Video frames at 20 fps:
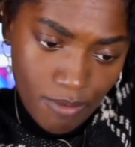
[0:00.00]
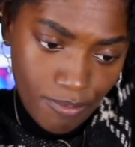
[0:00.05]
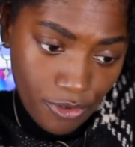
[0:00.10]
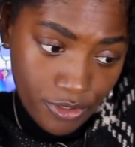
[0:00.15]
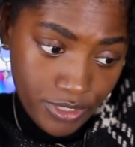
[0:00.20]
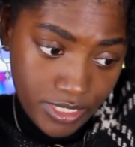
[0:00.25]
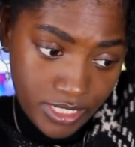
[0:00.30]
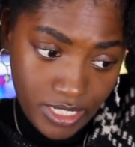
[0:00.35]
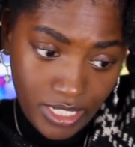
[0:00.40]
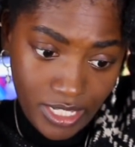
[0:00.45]

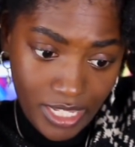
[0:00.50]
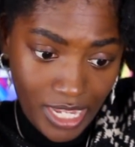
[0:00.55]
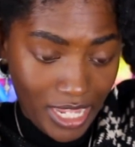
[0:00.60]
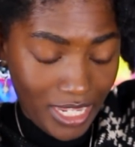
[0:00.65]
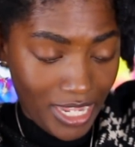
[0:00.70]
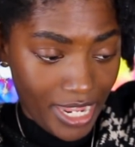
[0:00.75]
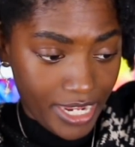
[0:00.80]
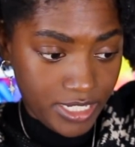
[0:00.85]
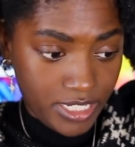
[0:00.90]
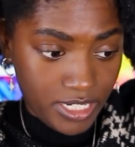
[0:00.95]
Personally,
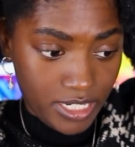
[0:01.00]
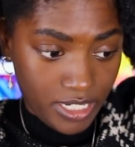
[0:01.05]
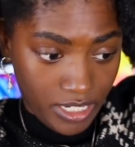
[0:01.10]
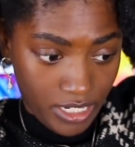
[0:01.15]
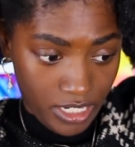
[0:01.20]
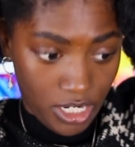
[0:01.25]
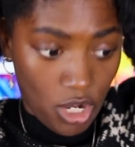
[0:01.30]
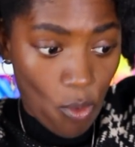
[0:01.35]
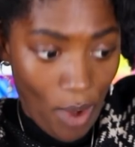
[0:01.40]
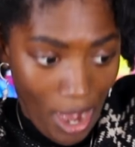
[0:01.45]
I like
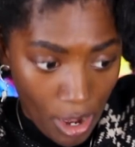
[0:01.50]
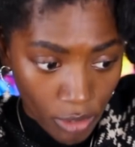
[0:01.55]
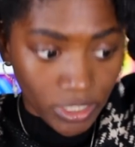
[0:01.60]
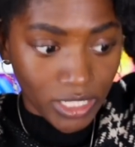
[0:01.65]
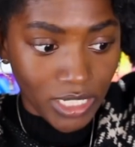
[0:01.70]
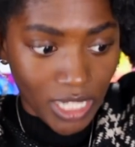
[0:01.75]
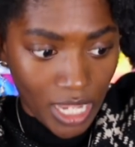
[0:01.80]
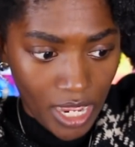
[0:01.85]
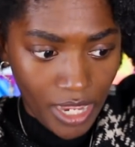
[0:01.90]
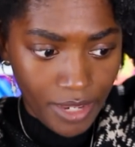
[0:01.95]
to go out
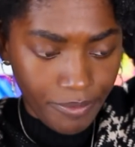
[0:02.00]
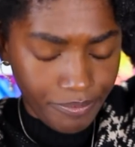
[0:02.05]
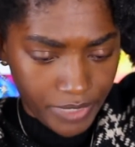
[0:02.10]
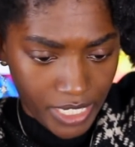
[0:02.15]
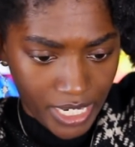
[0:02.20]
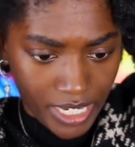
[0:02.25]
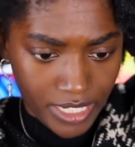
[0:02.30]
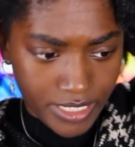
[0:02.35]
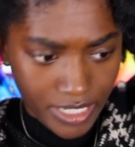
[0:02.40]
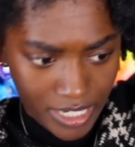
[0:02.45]
a lot
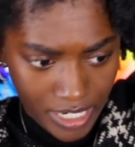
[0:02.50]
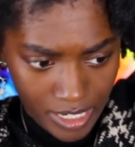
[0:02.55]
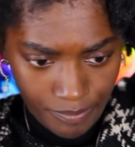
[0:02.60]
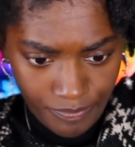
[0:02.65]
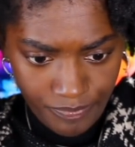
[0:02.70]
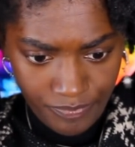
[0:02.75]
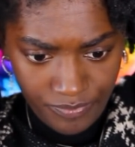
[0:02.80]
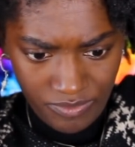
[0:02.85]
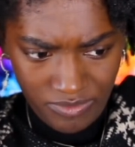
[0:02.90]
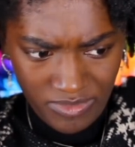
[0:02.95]

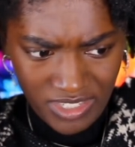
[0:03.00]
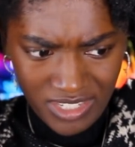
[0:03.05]
and